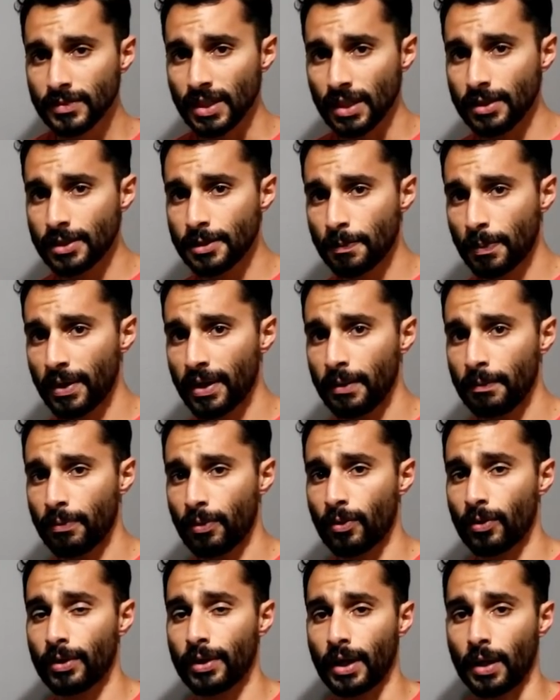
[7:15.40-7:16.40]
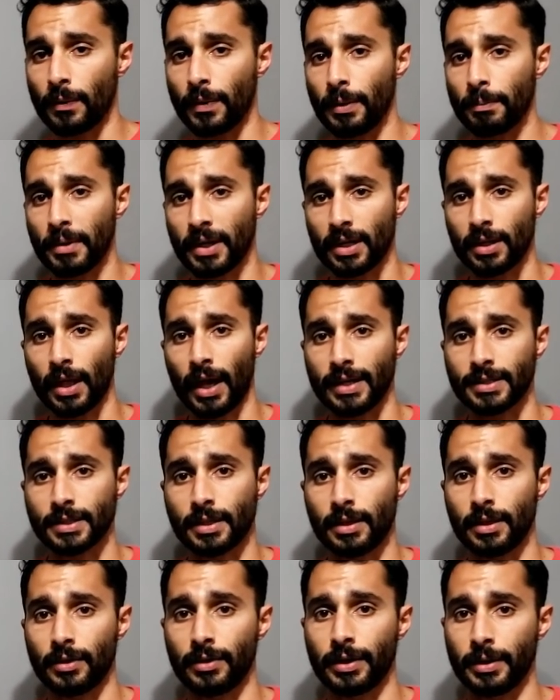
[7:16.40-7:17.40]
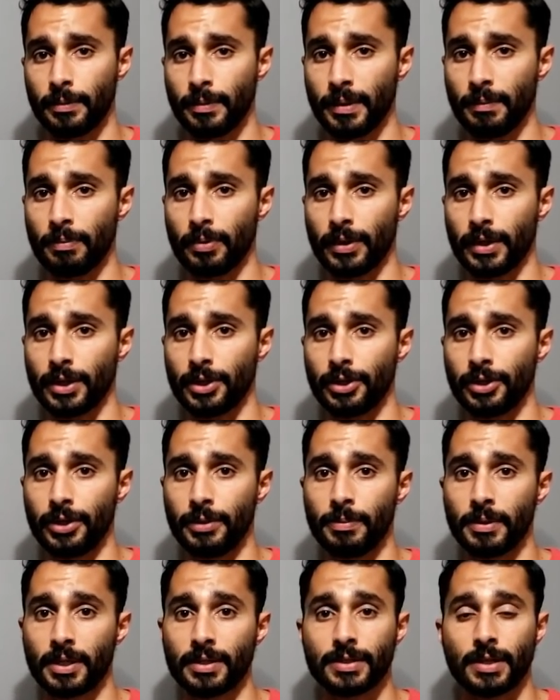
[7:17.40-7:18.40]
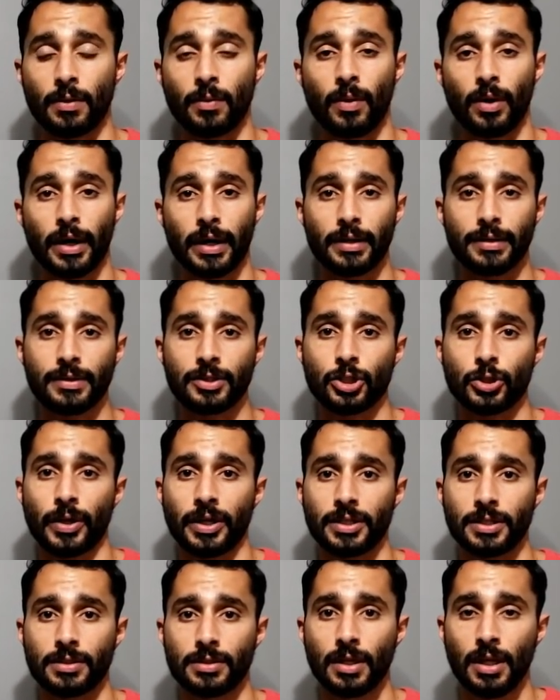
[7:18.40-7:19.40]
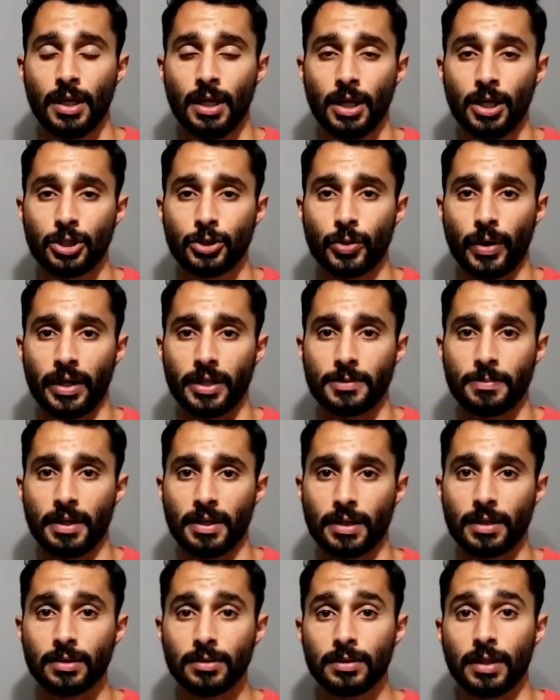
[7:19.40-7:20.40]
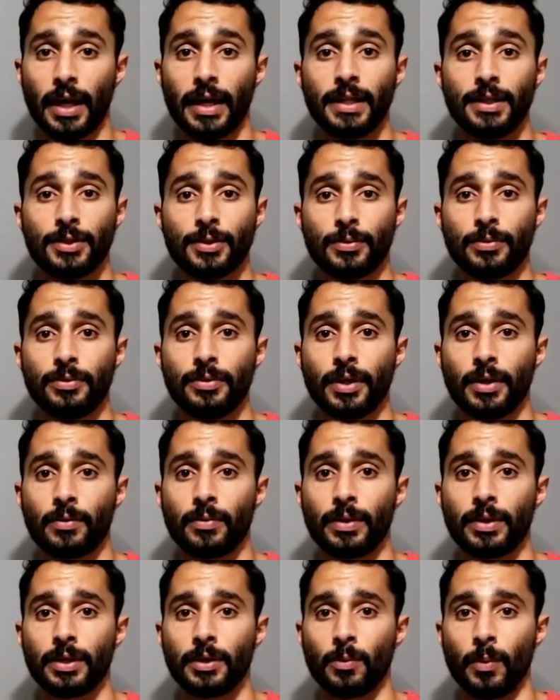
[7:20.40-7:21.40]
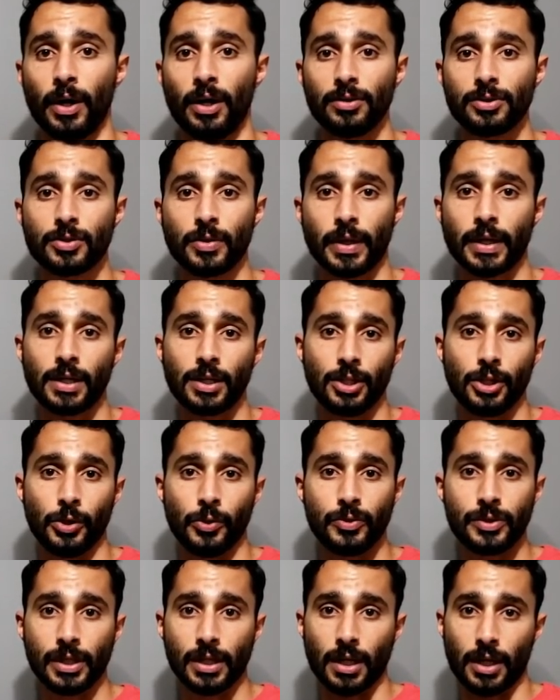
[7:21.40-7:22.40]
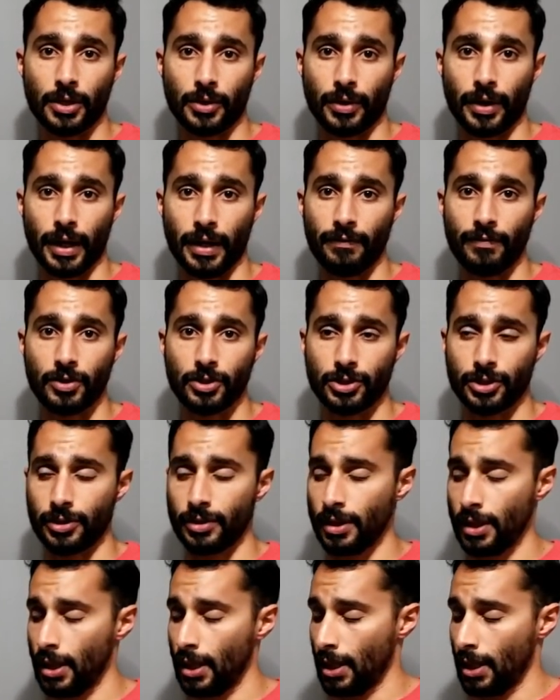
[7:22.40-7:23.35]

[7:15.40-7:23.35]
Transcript: It's pretty important. I want my glass clarity to be pretty good because I want it to trans transmit light through there really well so I can use it under night vision.